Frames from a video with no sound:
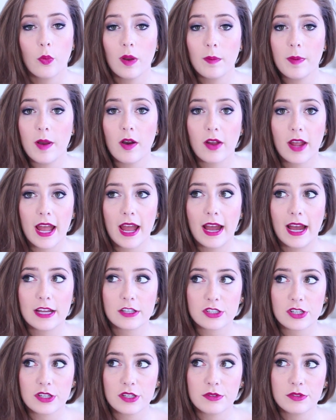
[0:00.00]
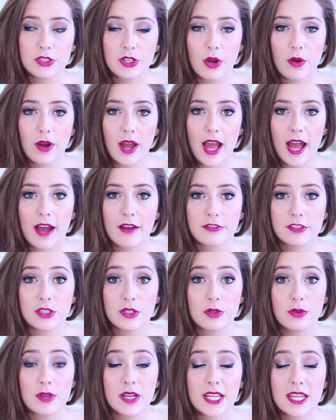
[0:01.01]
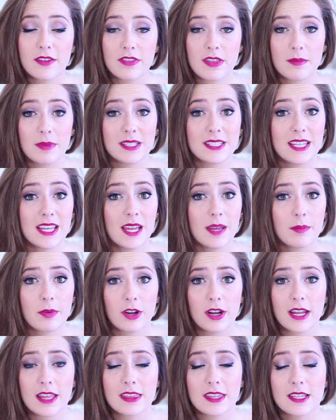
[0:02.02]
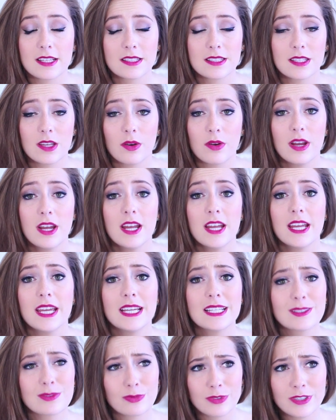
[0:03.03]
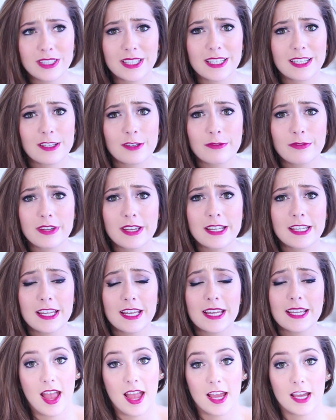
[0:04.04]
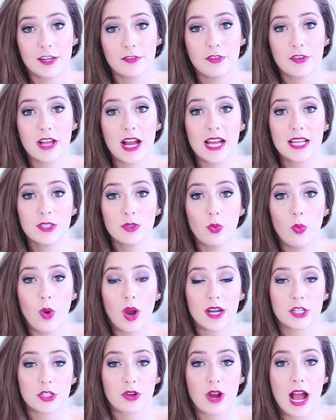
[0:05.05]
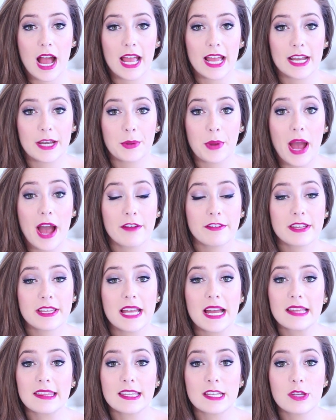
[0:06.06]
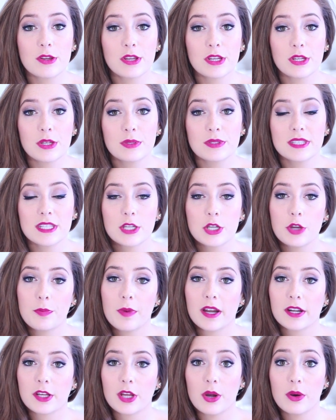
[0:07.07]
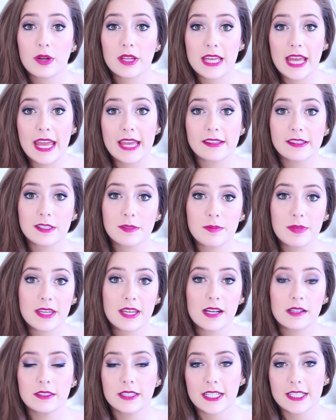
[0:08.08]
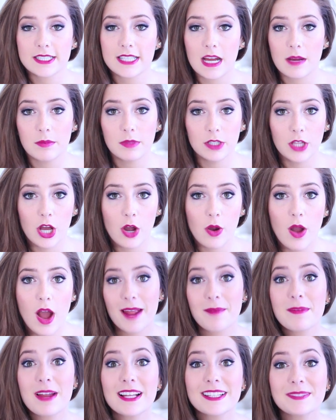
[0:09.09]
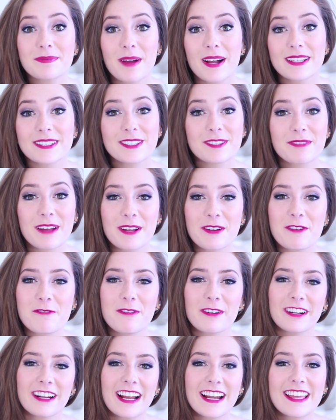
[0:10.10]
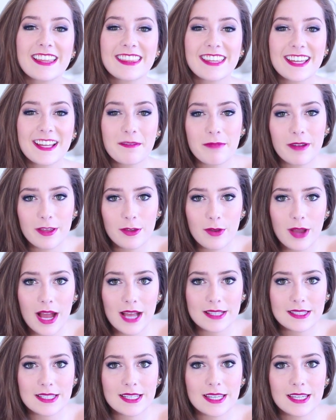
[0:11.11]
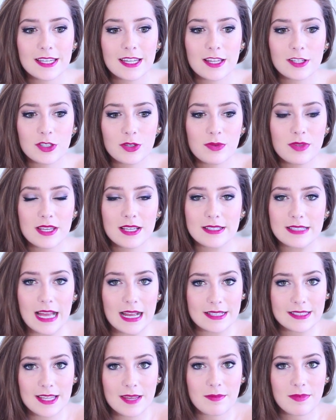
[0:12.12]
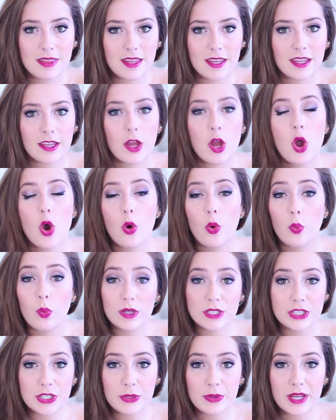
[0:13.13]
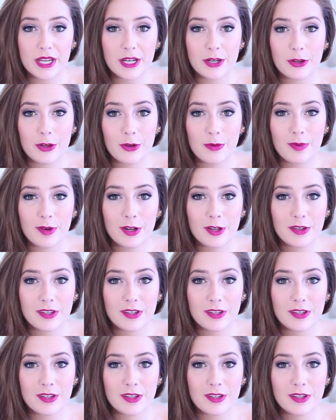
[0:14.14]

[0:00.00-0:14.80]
whip out cash and you don't have to give them a tip or anything. So it's really convenient. And if you guys want to try it and you haven't yet, then you can use the coupon code CaitlinB. I'll link it down below. I'm not sponsored by Uber or anything, but you guys can do the exact same thing. Once you get an Uber,